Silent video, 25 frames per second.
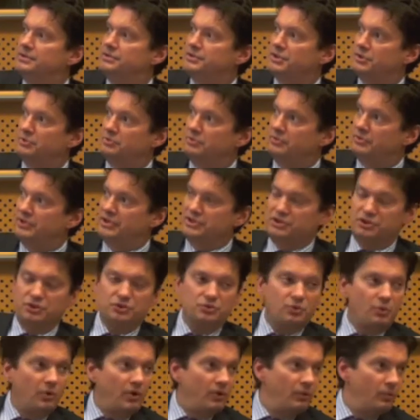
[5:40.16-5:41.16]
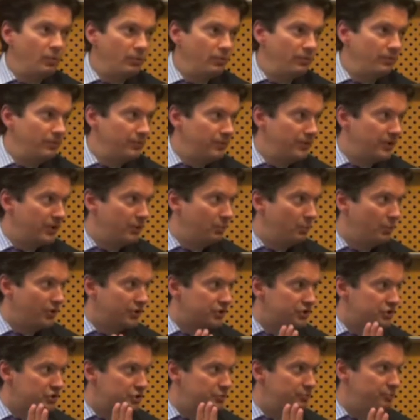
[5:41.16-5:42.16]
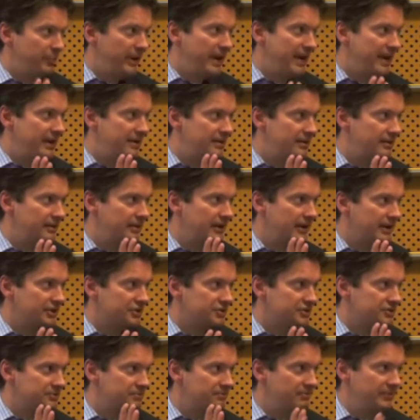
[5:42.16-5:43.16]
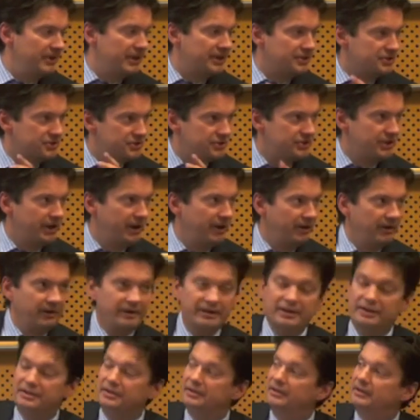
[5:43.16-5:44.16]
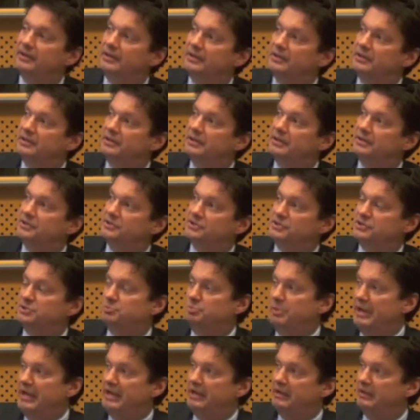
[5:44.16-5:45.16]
So this is, you know, what speed has done, and speed.